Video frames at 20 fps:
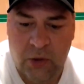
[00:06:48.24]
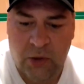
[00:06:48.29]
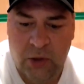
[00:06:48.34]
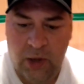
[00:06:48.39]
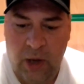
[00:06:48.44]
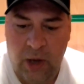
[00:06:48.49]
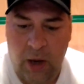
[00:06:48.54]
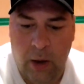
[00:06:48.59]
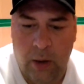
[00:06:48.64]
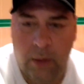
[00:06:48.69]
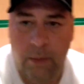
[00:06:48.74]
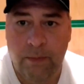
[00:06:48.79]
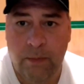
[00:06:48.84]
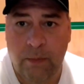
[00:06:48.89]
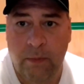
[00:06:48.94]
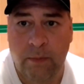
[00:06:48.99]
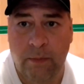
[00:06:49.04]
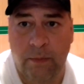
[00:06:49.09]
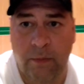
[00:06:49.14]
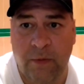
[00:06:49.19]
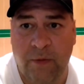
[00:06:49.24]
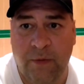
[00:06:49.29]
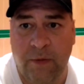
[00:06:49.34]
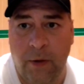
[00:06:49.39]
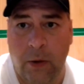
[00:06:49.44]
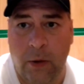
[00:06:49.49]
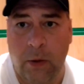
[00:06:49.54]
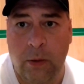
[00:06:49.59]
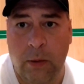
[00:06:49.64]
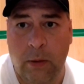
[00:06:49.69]
So,
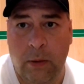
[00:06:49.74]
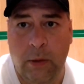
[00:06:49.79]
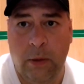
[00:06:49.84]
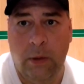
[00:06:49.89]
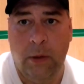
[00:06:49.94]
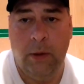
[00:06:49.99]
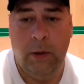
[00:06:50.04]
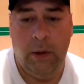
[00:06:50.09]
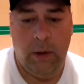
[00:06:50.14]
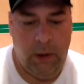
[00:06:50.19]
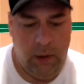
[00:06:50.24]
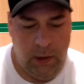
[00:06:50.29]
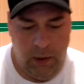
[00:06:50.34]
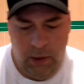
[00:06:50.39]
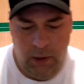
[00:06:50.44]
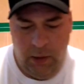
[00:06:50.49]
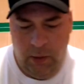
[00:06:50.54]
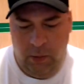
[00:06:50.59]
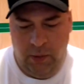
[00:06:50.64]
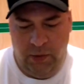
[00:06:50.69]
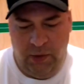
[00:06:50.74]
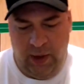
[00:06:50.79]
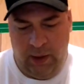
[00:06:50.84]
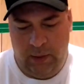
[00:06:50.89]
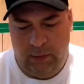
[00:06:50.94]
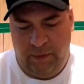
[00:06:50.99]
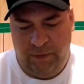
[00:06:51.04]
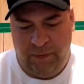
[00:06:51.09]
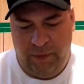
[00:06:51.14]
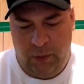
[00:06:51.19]
for,
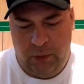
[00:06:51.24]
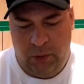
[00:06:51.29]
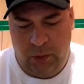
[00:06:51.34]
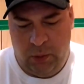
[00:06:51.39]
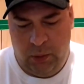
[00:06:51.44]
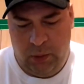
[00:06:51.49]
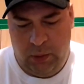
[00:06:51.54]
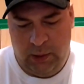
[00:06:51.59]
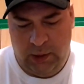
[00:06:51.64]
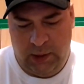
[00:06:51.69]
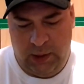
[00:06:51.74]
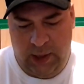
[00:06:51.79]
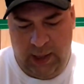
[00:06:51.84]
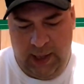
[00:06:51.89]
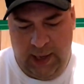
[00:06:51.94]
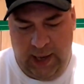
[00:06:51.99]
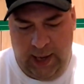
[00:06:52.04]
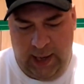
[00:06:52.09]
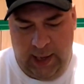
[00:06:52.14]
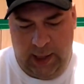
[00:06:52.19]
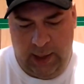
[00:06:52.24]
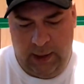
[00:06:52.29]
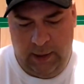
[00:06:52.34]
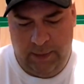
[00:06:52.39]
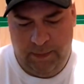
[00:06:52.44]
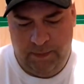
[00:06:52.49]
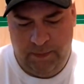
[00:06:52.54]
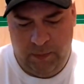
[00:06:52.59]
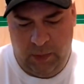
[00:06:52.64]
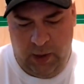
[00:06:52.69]
without further
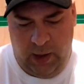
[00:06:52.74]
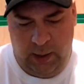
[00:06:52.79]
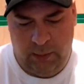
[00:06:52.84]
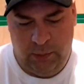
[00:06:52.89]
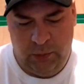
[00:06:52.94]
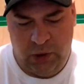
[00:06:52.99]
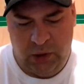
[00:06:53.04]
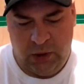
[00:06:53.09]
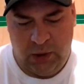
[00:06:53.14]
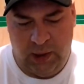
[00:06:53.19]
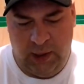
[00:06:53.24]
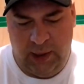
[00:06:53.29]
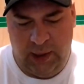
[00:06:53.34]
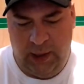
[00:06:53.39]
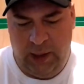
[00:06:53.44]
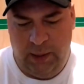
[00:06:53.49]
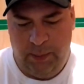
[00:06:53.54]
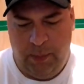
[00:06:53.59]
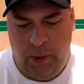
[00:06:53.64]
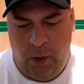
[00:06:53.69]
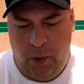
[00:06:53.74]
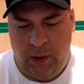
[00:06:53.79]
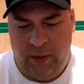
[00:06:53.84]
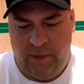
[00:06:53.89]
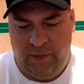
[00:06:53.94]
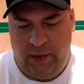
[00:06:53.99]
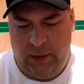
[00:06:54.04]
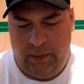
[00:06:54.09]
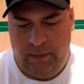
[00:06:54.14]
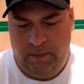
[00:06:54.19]
delay, I'm just going to eat
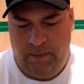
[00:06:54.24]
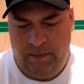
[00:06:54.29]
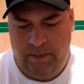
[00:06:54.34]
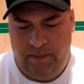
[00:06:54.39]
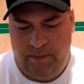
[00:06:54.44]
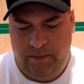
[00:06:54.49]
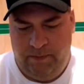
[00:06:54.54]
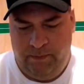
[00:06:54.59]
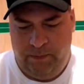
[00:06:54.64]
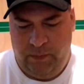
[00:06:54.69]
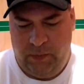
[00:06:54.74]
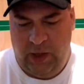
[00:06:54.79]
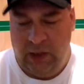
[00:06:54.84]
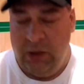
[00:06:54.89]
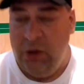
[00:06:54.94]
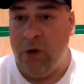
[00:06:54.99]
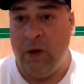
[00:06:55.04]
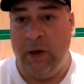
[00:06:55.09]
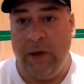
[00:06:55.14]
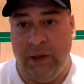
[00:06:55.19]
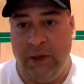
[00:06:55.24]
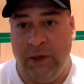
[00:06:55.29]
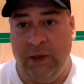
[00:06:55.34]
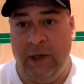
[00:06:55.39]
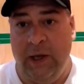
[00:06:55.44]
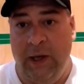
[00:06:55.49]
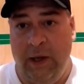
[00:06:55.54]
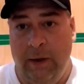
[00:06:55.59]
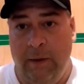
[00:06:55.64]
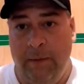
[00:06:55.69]
part of it. And you're going to
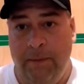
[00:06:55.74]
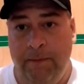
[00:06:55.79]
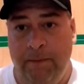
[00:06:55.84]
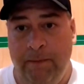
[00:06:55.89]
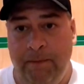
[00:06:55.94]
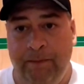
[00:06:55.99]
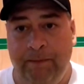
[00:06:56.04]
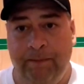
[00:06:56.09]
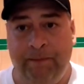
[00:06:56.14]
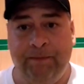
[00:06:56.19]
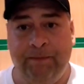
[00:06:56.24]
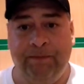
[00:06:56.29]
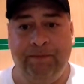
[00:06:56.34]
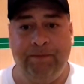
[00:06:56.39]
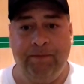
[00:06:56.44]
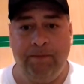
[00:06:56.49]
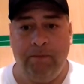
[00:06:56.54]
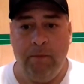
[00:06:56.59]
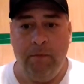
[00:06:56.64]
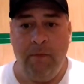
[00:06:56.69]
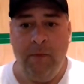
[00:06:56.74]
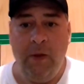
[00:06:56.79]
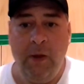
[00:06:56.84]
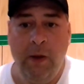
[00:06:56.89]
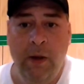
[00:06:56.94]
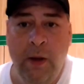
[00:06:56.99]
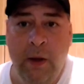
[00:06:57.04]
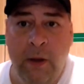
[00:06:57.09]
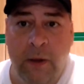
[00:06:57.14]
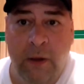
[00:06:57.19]
see
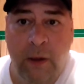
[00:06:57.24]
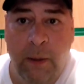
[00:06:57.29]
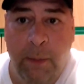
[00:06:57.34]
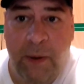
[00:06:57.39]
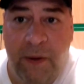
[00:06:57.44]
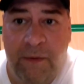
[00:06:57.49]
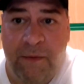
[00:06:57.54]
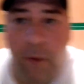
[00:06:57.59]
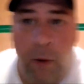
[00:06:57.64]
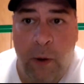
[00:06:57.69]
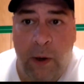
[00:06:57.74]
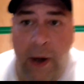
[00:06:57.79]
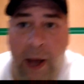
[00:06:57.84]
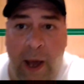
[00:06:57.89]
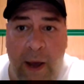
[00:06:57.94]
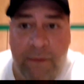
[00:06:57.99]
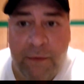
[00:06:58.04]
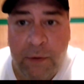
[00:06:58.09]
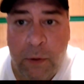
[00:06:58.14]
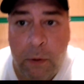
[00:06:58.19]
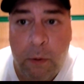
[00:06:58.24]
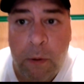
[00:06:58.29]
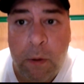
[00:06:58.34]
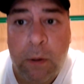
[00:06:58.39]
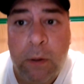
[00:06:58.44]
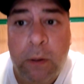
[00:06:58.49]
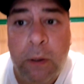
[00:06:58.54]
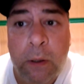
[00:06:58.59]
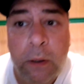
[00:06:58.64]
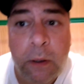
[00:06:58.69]
the before and after
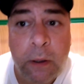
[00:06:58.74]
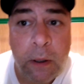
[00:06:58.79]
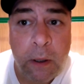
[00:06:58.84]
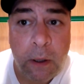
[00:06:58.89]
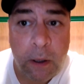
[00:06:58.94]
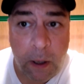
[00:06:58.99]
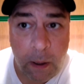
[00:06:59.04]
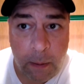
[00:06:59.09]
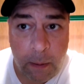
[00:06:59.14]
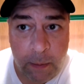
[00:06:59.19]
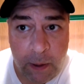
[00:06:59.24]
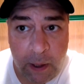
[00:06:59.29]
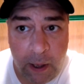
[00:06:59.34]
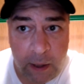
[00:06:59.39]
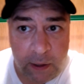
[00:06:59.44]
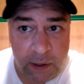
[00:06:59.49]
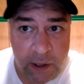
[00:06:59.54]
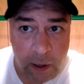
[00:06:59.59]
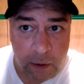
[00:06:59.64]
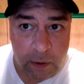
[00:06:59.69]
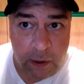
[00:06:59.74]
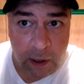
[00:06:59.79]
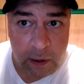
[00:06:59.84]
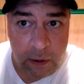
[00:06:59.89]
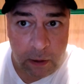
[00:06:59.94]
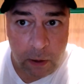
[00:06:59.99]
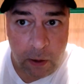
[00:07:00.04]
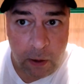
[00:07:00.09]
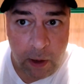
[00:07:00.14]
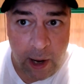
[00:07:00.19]
look. I mean, I was out
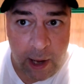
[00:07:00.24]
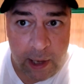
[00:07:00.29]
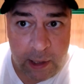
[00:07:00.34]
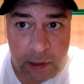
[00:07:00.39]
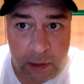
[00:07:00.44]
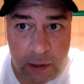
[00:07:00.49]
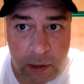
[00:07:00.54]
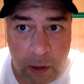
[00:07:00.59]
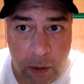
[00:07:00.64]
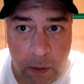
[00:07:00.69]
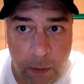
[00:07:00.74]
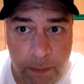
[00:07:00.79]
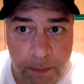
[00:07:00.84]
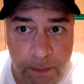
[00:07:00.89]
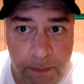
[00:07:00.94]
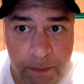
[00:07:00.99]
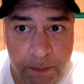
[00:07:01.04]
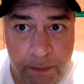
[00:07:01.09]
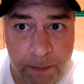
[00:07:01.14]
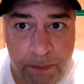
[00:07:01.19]
cutting the grass, so.